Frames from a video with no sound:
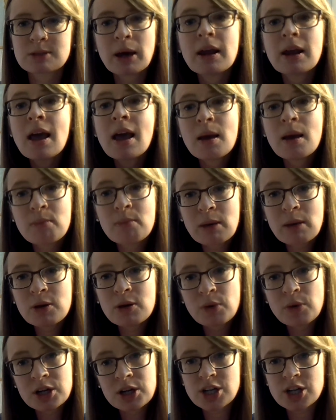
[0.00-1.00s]
but
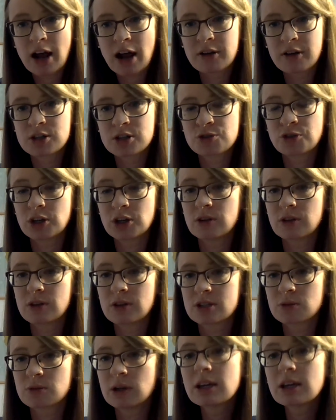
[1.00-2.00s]
maybe one challenge for you
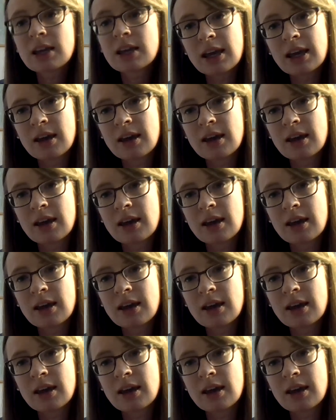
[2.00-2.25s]
this week